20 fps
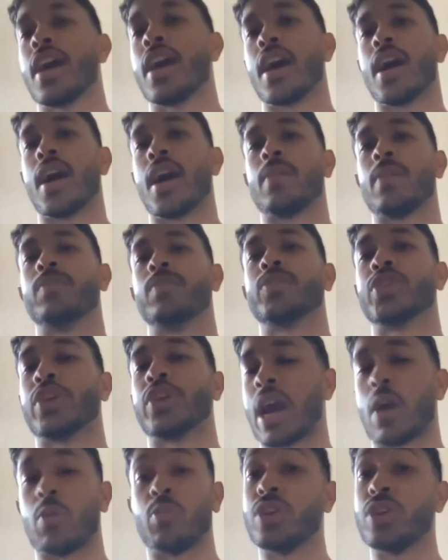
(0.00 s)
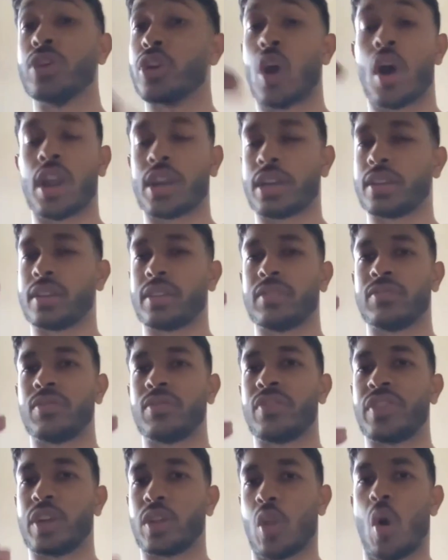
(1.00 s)
I would not
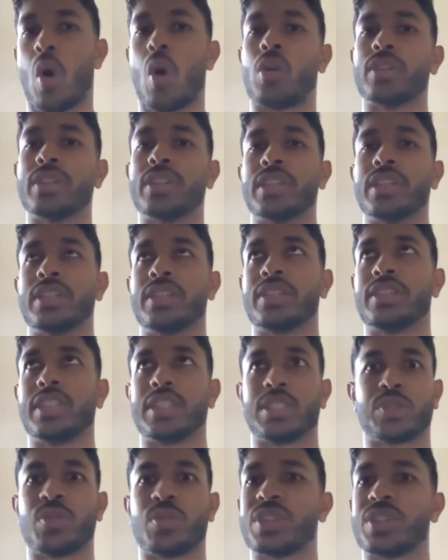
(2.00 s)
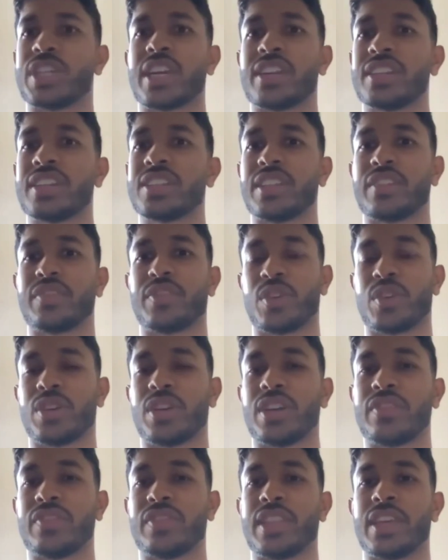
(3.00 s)
reveal all the Discord channels
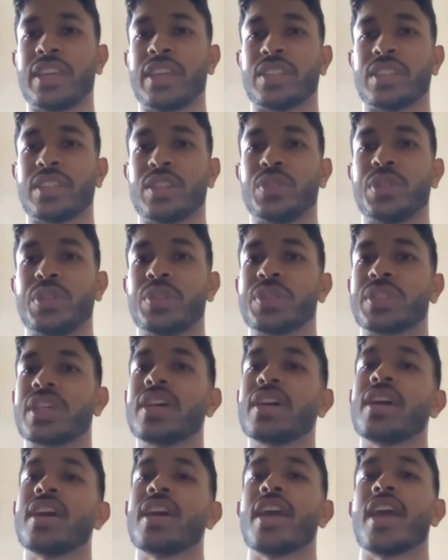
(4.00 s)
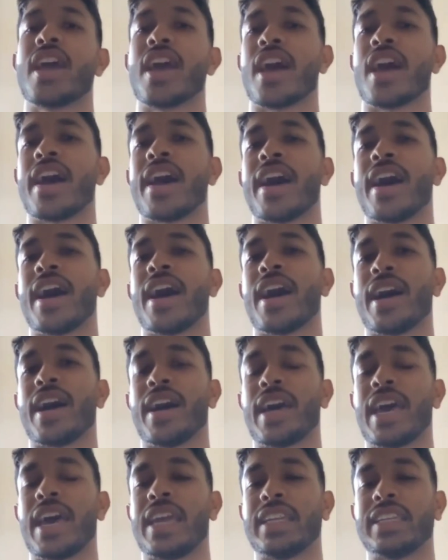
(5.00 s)
if there's a new user,
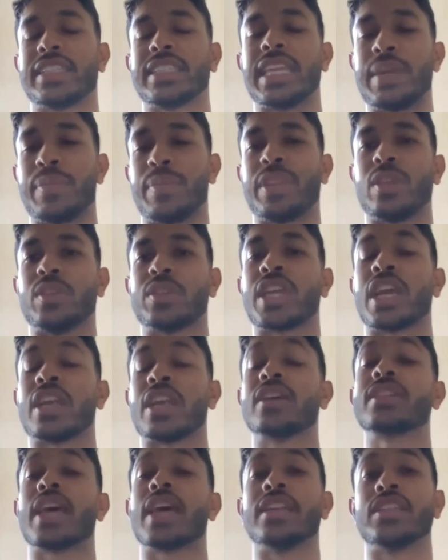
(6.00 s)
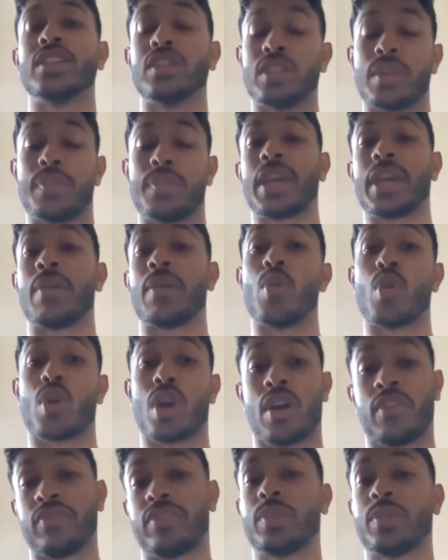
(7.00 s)
and just limit those channels until they become more
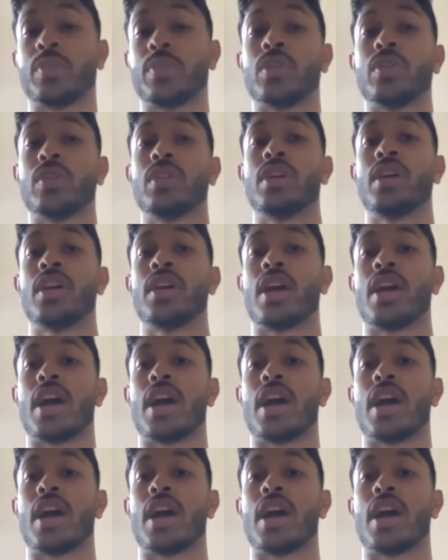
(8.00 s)
comfortable